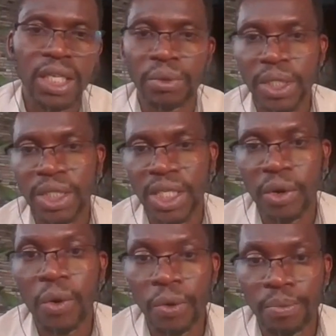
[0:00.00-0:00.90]
is a great
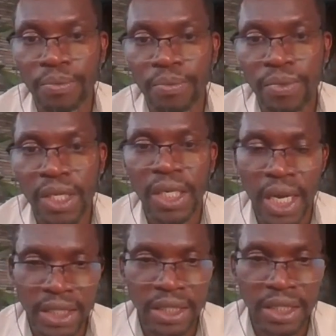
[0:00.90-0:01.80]
take home
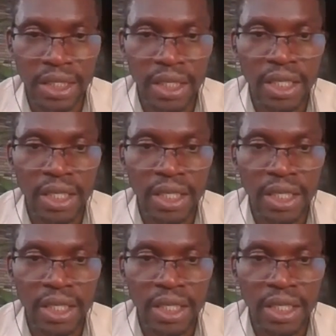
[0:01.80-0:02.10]
that